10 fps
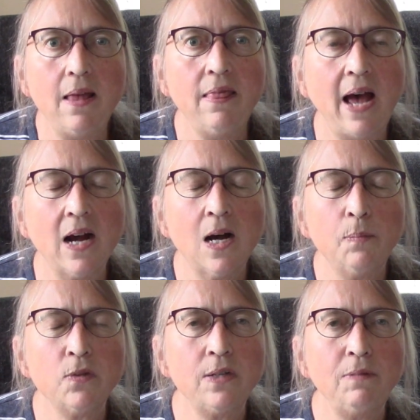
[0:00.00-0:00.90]
that
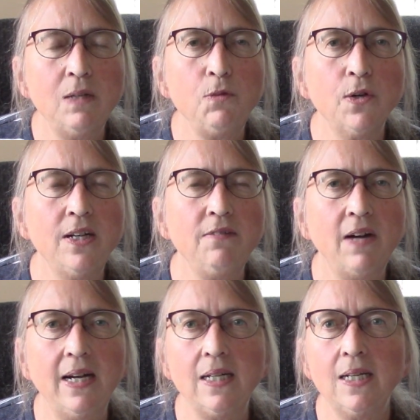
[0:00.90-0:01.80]
couple sometimes your
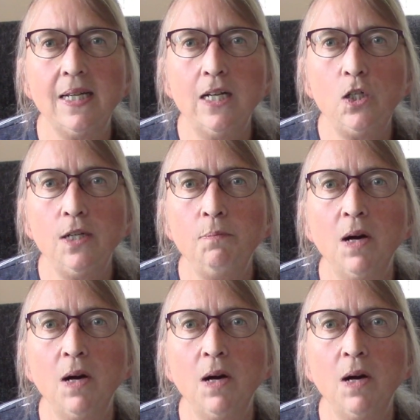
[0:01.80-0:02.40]
undivided attention.